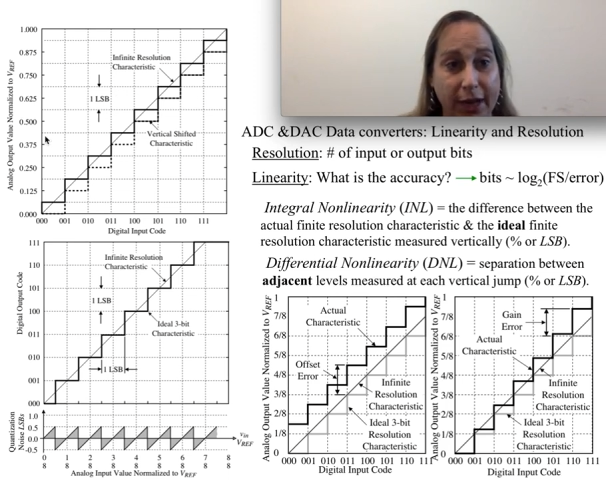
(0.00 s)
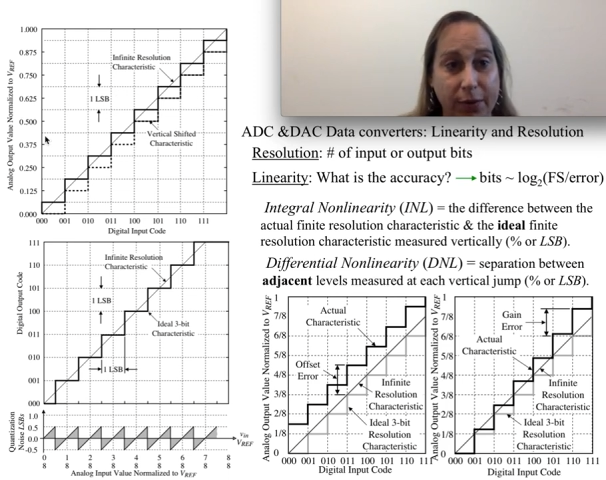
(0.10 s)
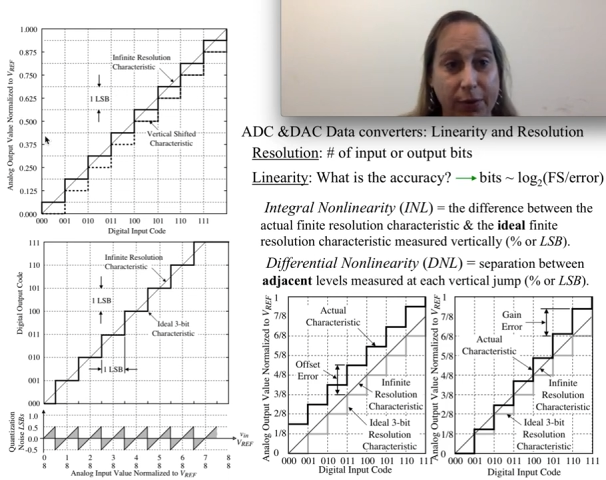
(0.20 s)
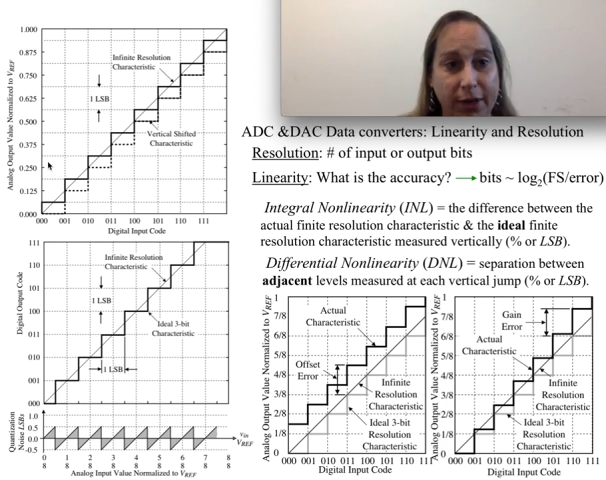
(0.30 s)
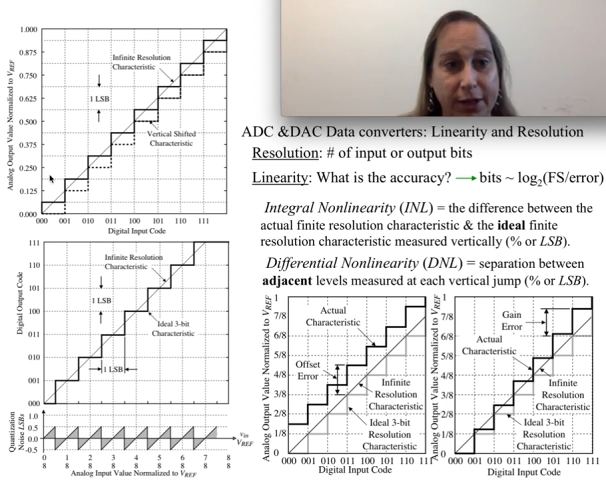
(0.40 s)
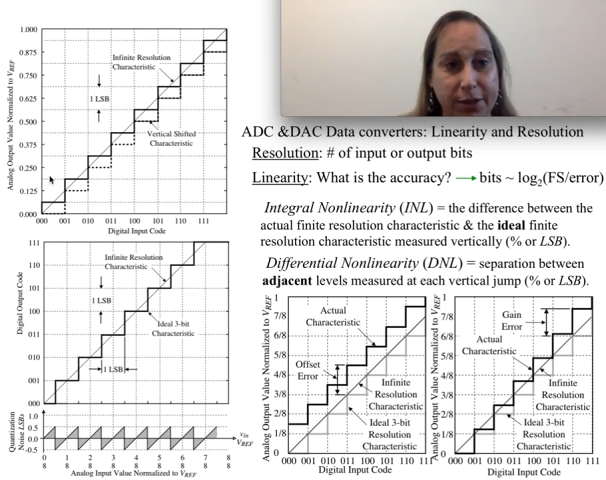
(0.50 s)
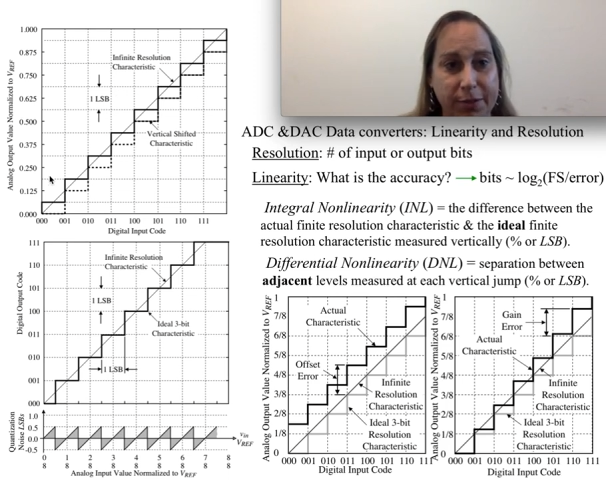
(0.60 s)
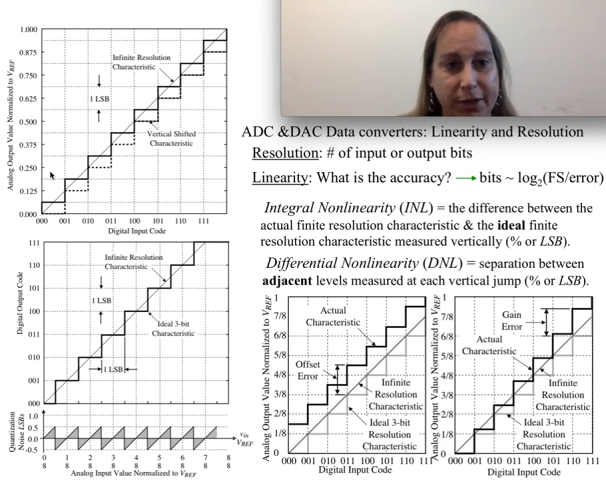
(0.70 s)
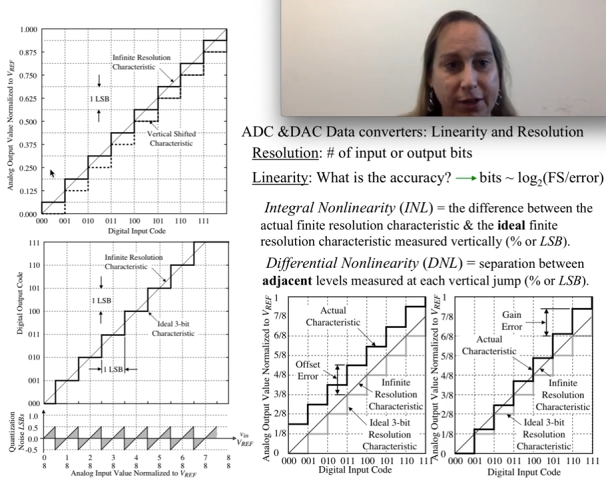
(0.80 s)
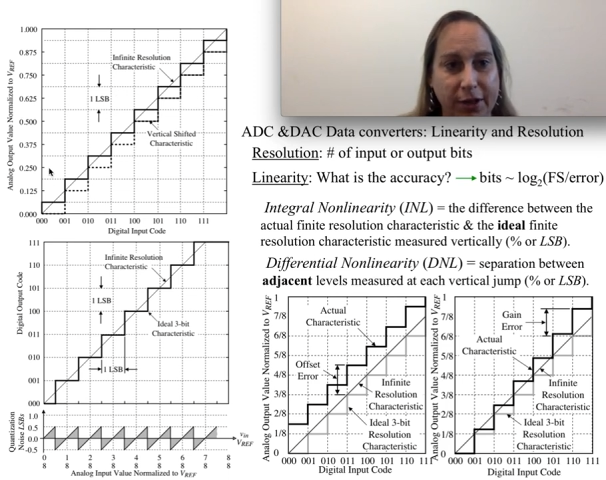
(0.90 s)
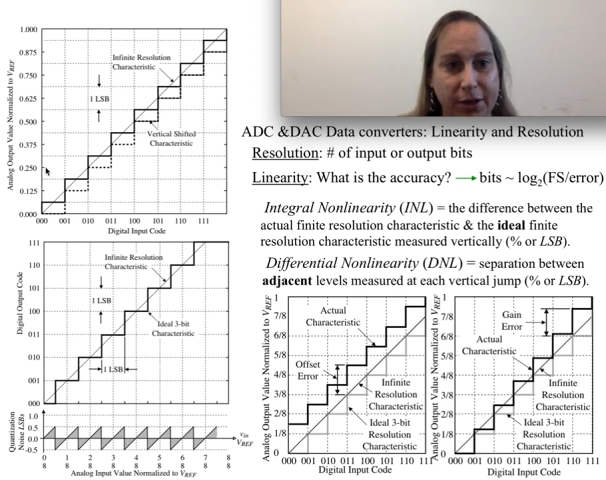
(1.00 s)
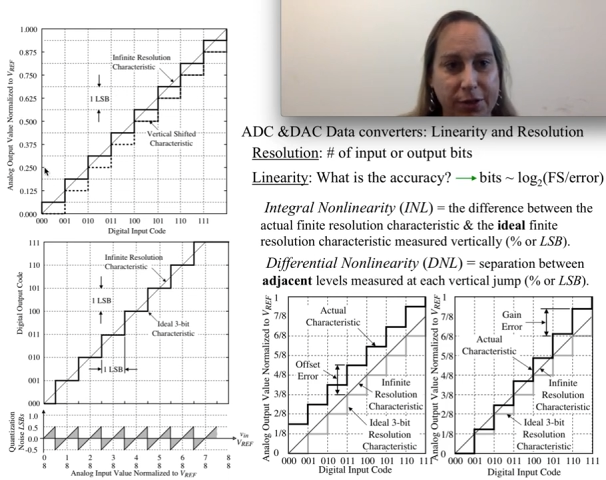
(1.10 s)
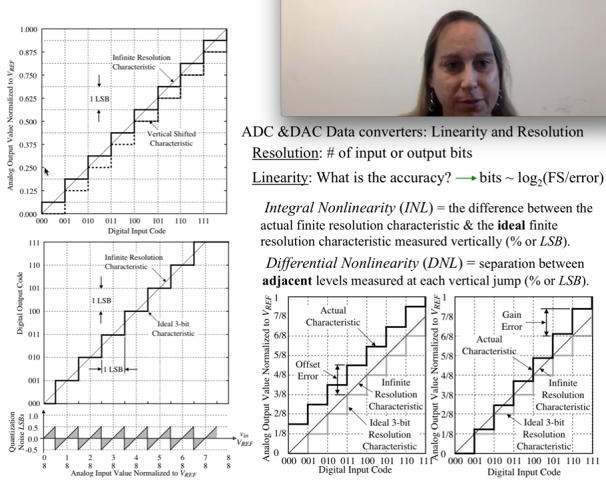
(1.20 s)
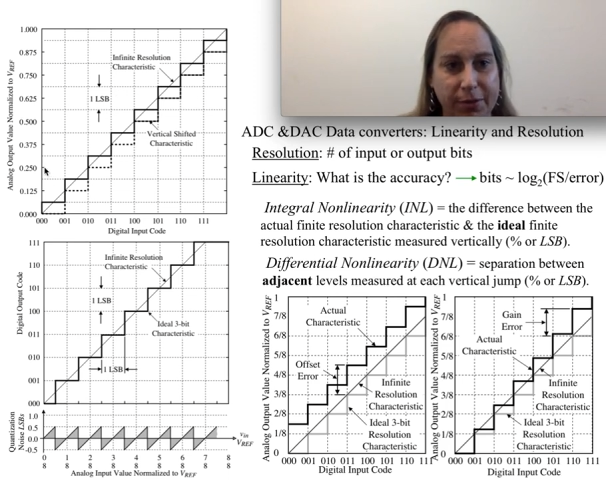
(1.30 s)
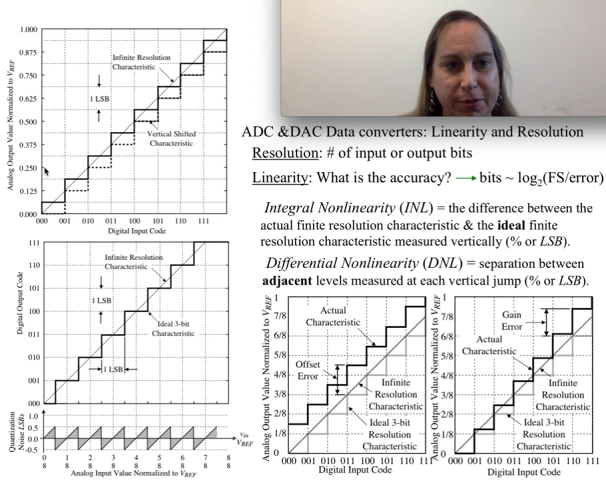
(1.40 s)
and one LSB could
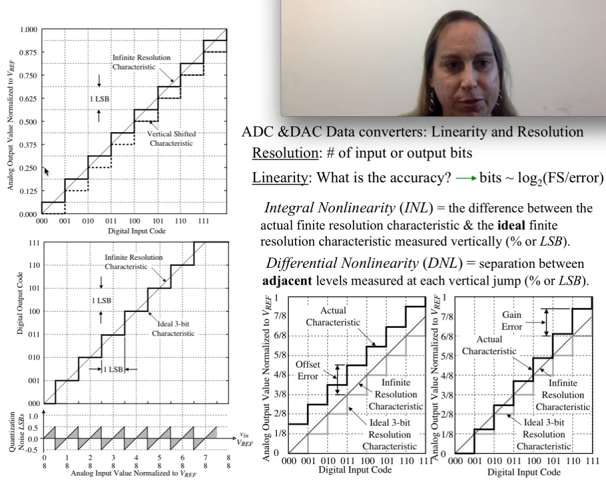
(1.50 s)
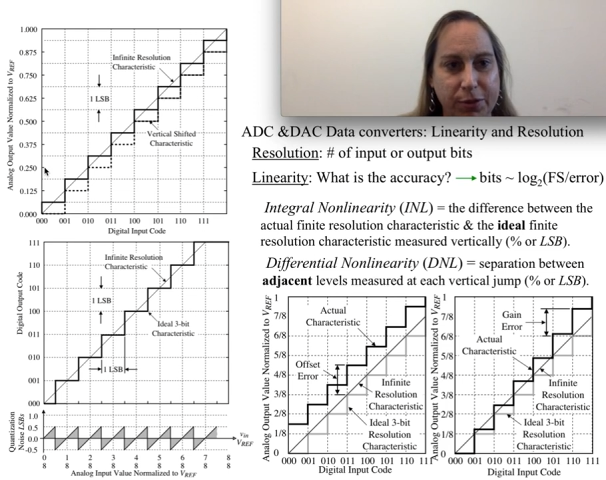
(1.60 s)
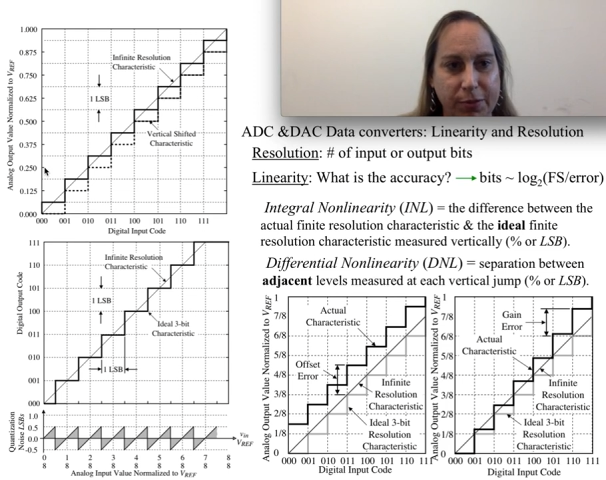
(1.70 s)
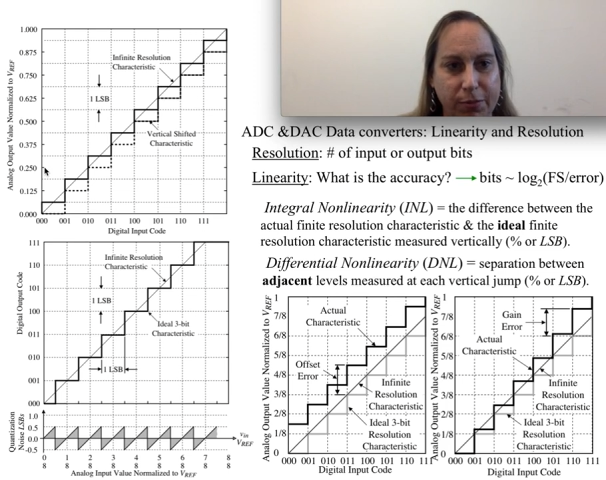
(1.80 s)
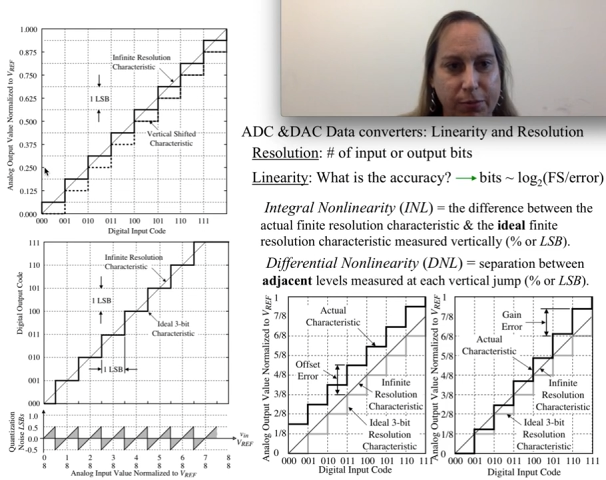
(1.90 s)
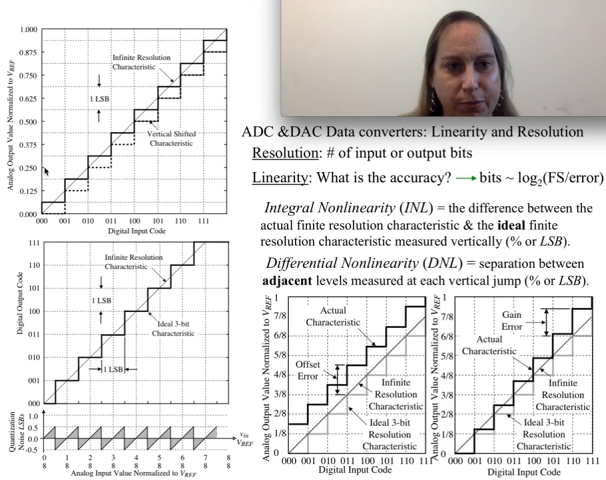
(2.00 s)
also be between